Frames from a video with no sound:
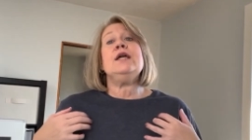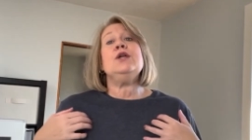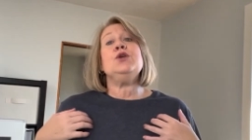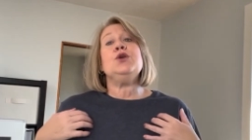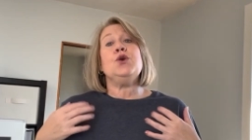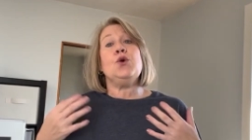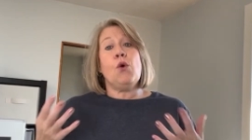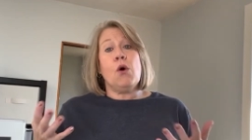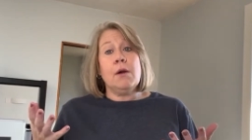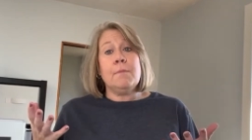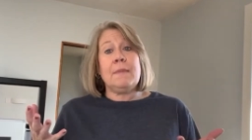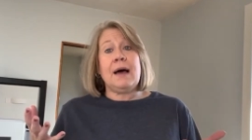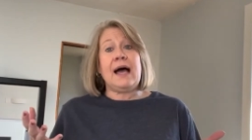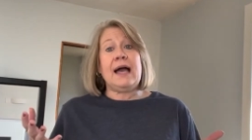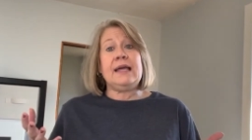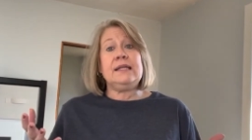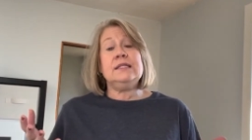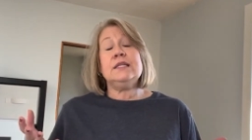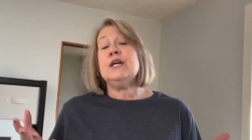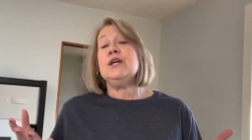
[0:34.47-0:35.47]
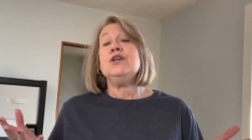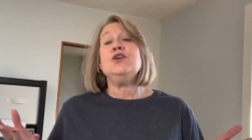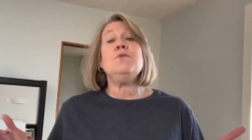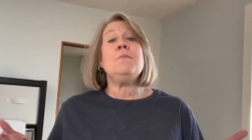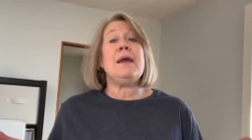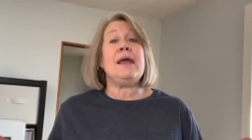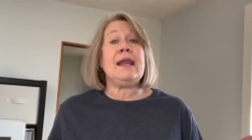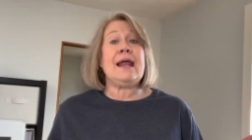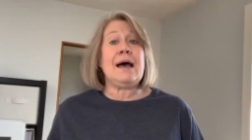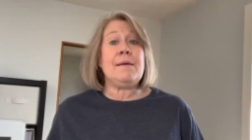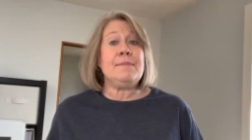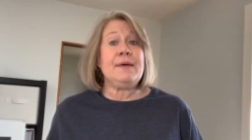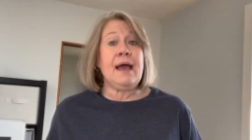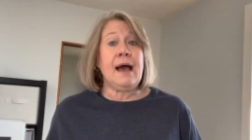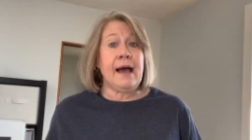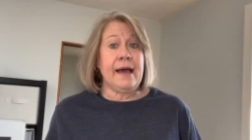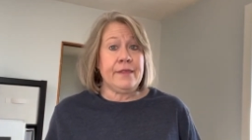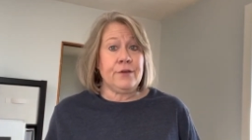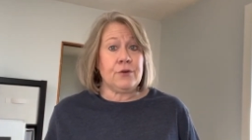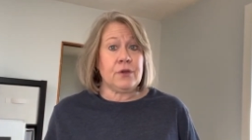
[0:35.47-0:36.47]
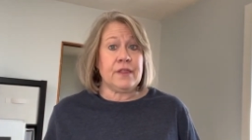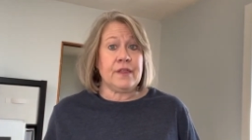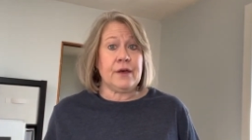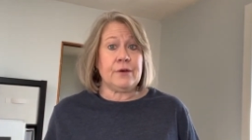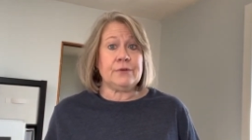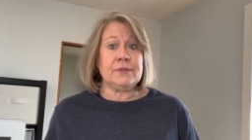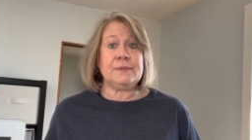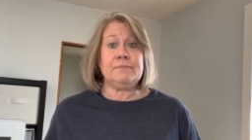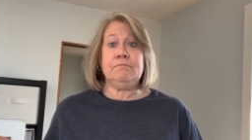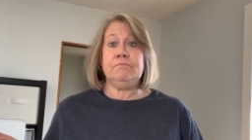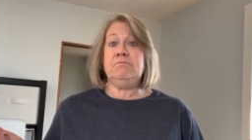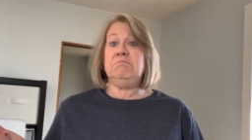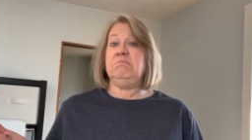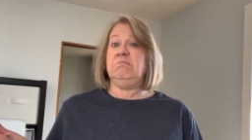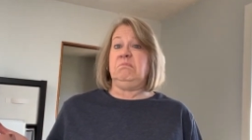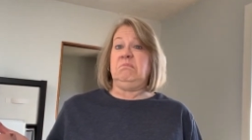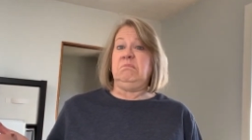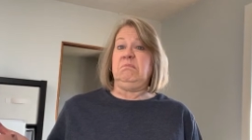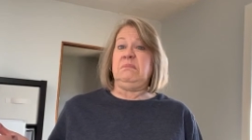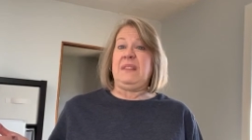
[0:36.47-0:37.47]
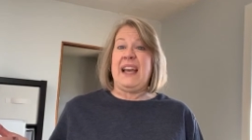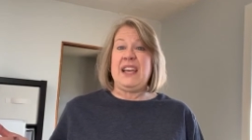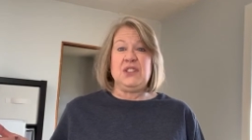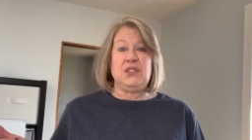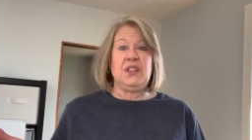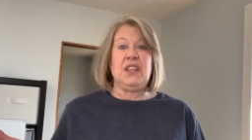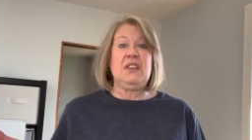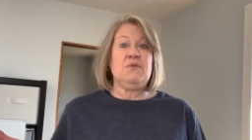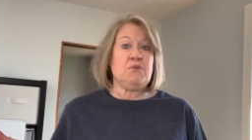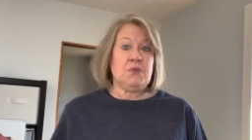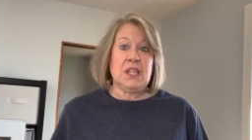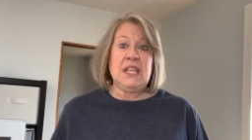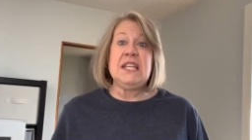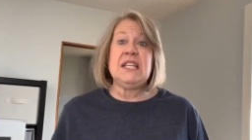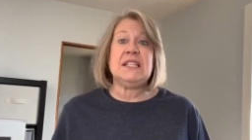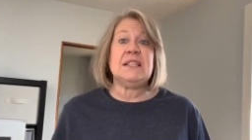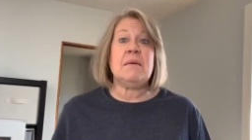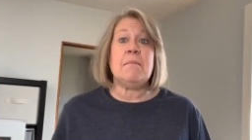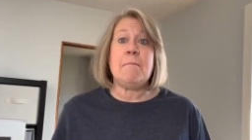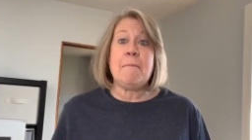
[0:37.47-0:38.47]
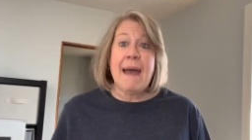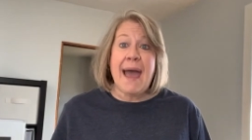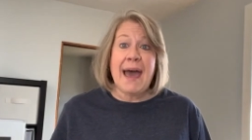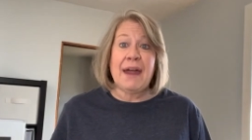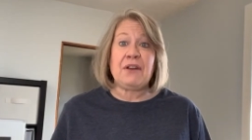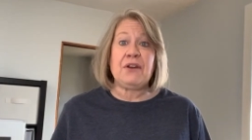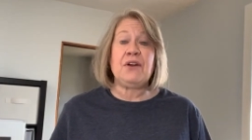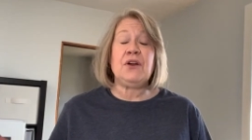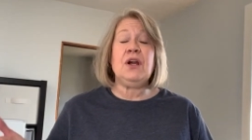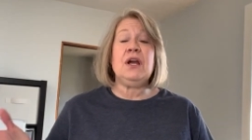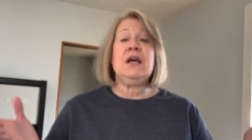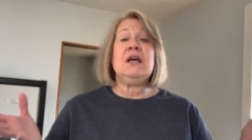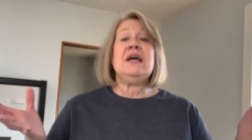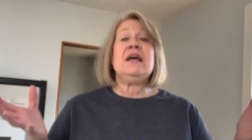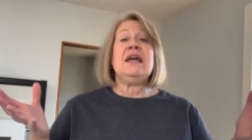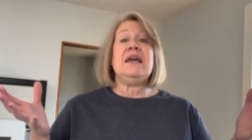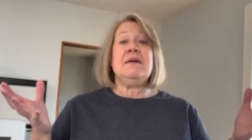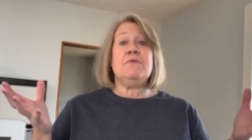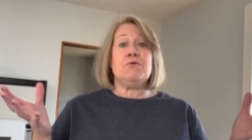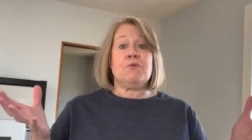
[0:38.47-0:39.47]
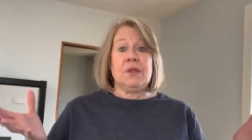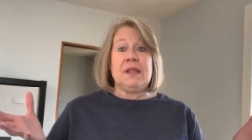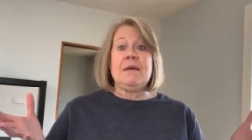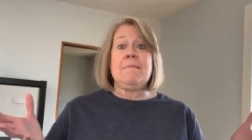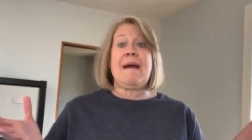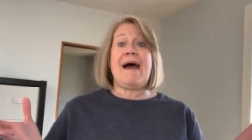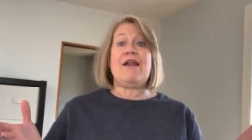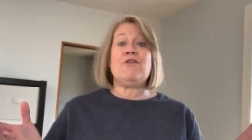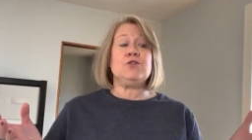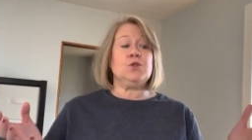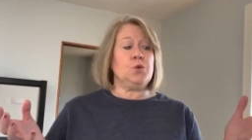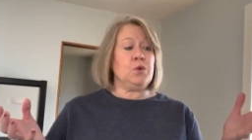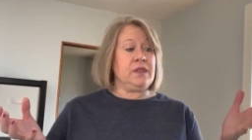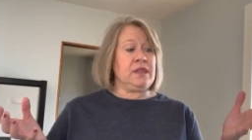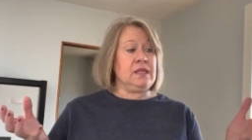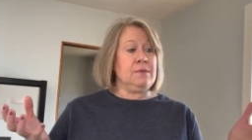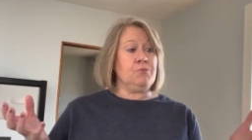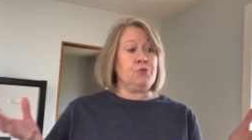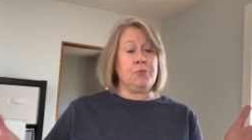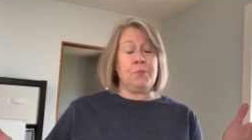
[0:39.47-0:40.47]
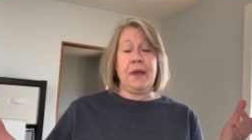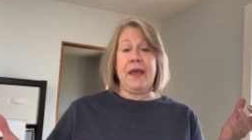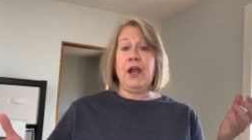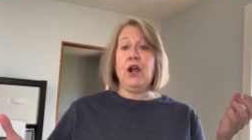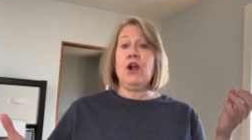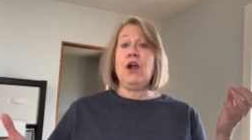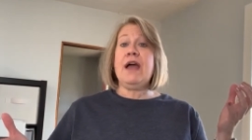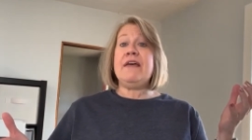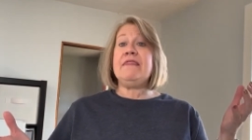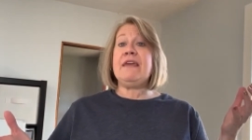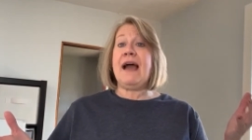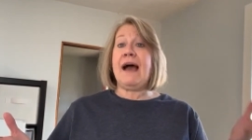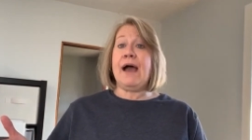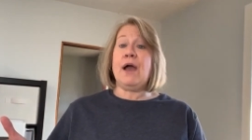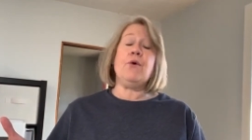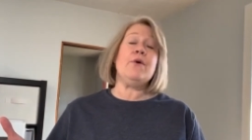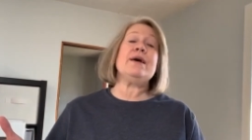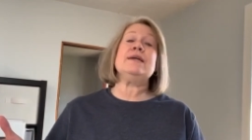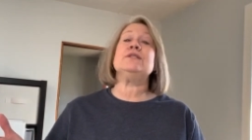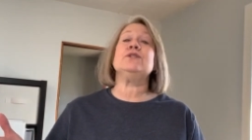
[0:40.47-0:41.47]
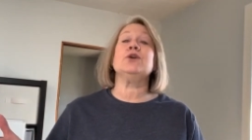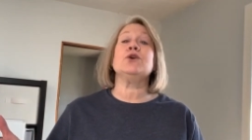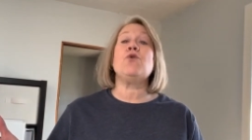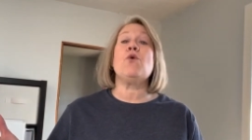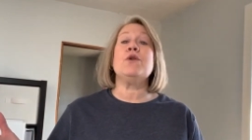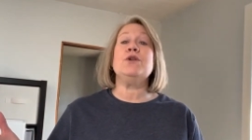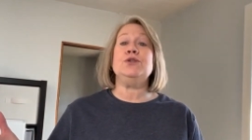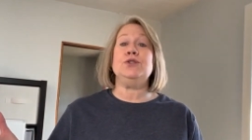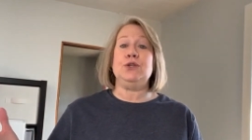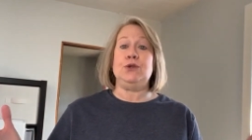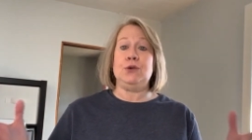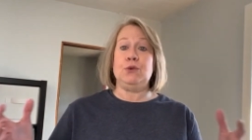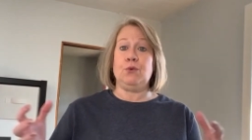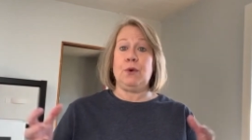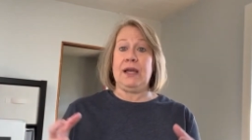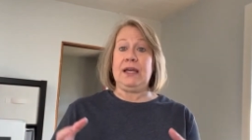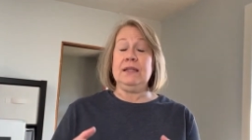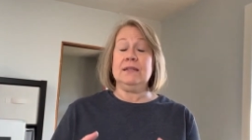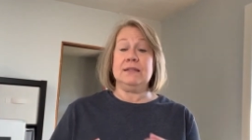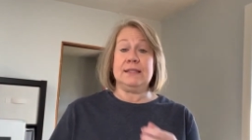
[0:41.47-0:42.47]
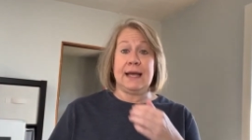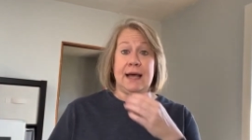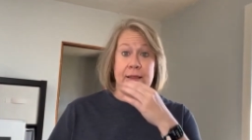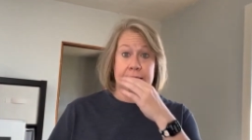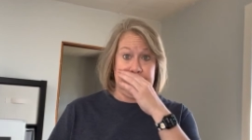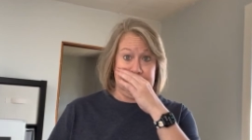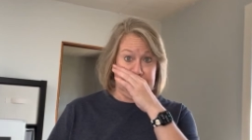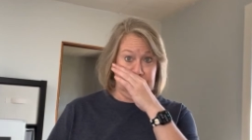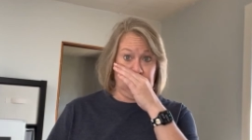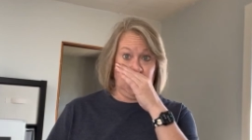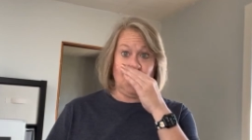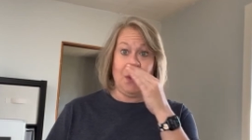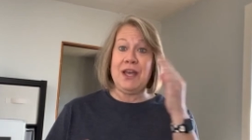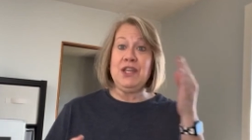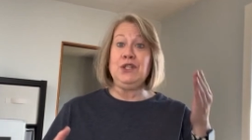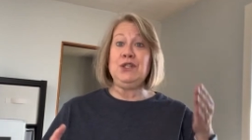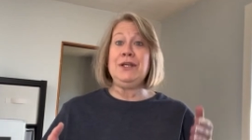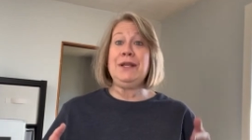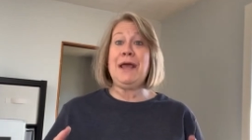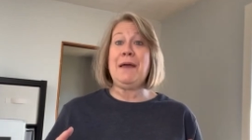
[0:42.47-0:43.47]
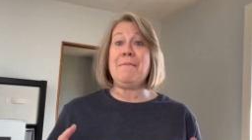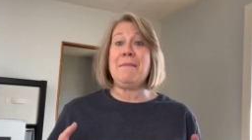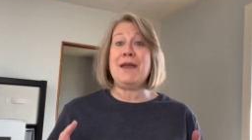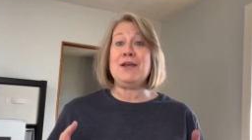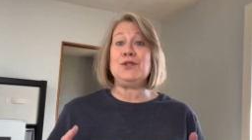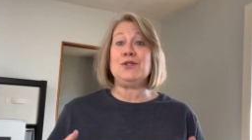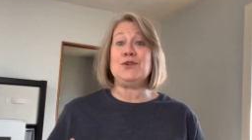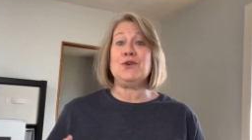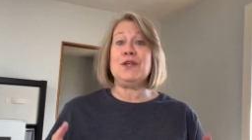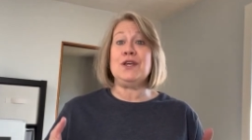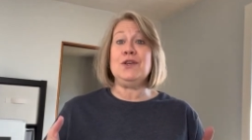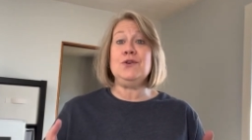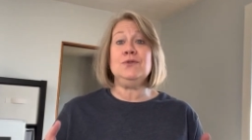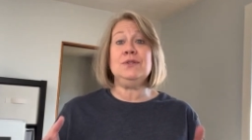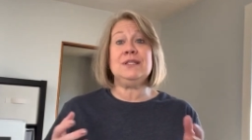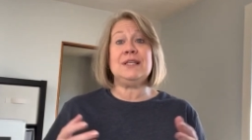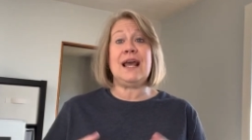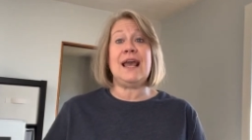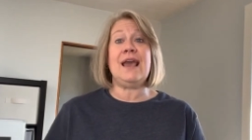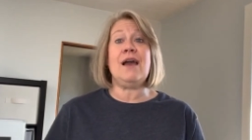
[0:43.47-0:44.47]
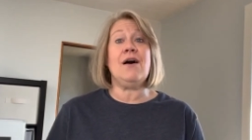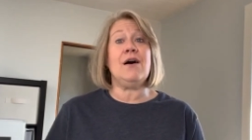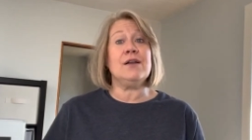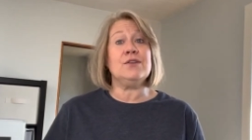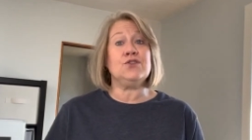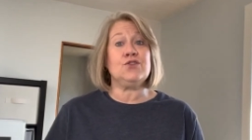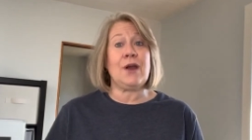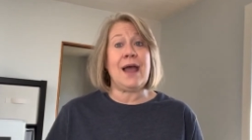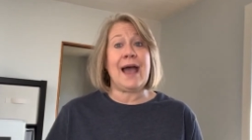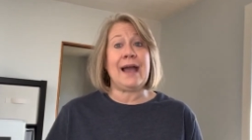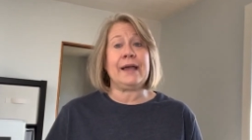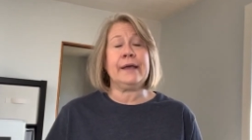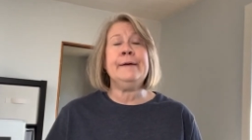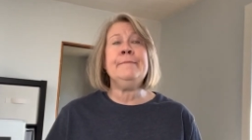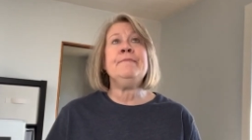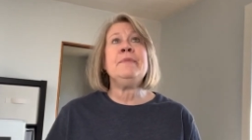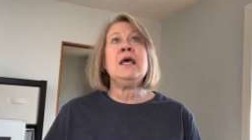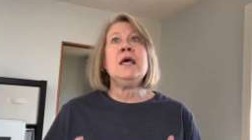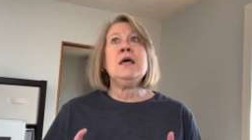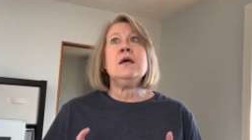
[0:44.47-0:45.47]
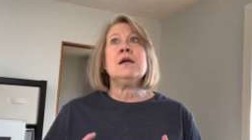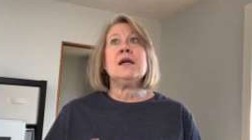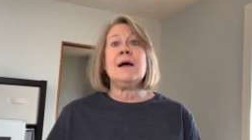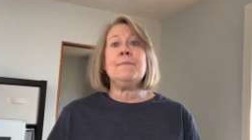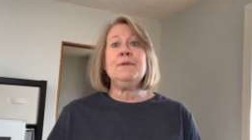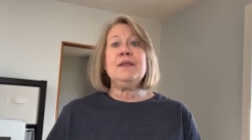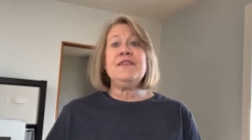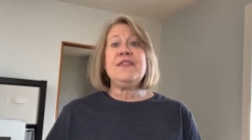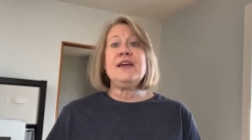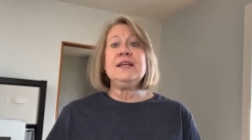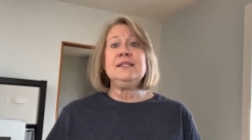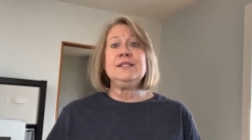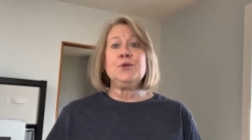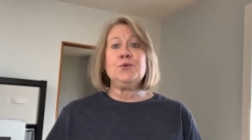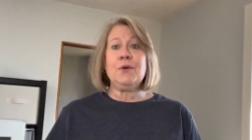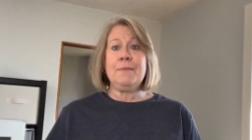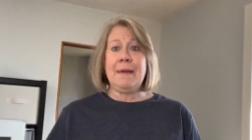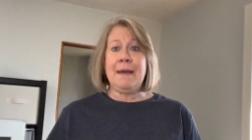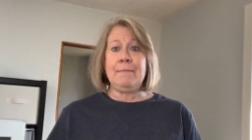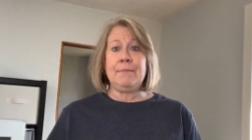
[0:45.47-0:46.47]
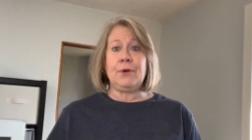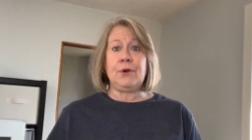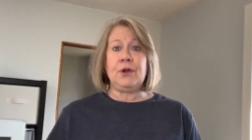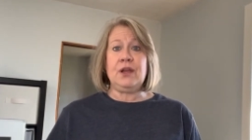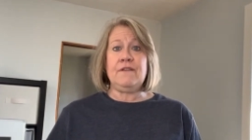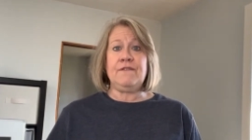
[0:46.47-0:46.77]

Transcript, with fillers: In your mind, you may not be either of those. Actually, it really doesn't matter. It really matters what the preparer and the I R S are going to do to reconcile the situation and make sure that you stay on track. A couple of things to remember.